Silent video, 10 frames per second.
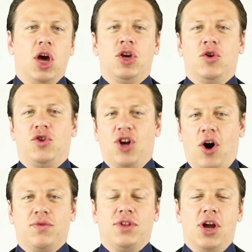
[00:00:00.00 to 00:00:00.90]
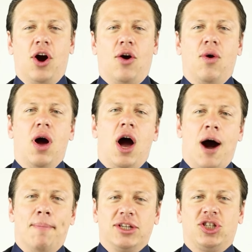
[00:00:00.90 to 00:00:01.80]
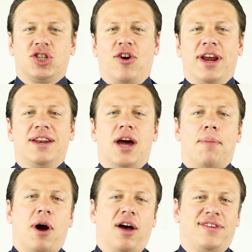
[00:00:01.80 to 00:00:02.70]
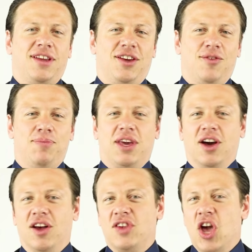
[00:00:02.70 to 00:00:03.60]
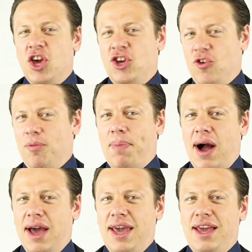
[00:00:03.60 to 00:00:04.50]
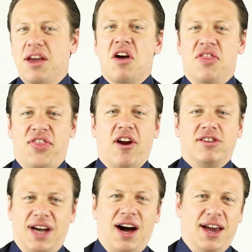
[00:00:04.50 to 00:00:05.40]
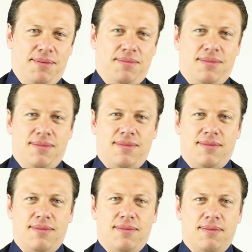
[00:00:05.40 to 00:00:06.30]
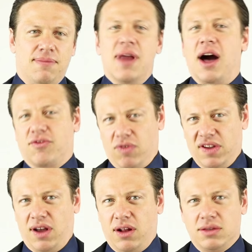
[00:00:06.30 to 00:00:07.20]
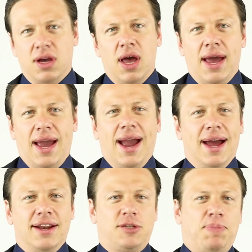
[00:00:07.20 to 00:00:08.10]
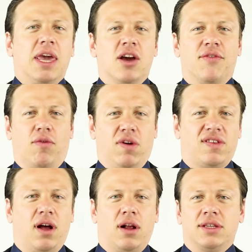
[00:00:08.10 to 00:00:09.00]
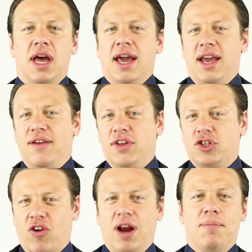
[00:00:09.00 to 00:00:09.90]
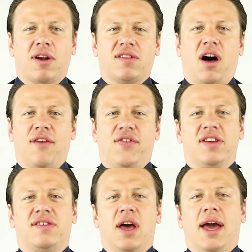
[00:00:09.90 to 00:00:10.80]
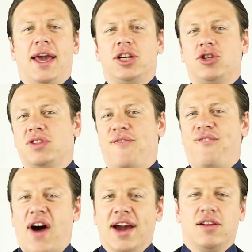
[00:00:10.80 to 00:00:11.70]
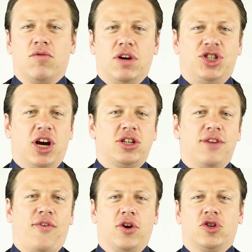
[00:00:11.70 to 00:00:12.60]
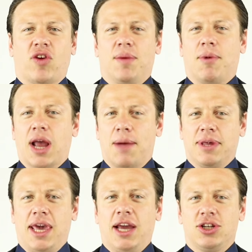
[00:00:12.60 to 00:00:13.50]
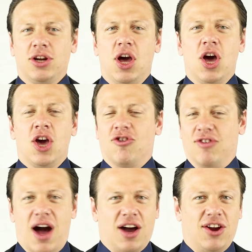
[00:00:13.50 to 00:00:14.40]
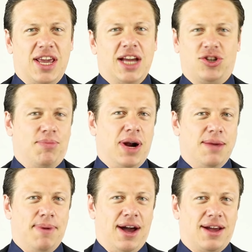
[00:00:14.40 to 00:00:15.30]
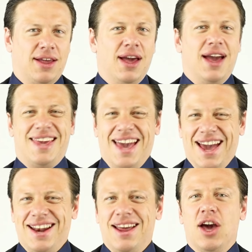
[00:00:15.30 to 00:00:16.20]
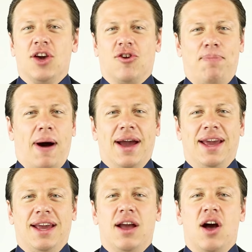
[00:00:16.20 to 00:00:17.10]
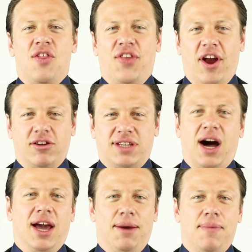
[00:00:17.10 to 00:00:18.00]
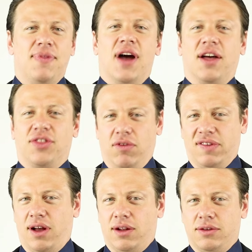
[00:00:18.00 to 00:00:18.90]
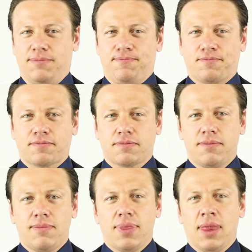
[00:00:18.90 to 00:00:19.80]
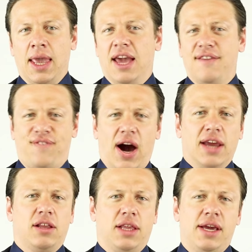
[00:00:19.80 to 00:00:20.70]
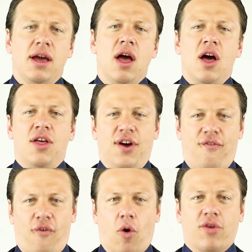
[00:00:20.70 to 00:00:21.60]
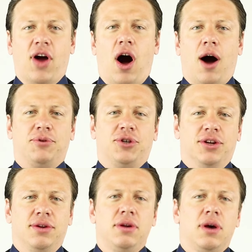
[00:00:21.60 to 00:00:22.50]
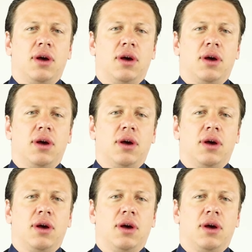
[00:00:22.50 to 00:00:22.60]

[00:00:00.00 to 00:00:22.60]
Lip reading: You don't know how much it's going to end up costing you because you're buying their time, not the result. And speaking of the result, if the trademarks office issues a final rejection for your trademark application, you're not going to get your money back. Again, you're buying their time, not the result. And finally, the fourth option,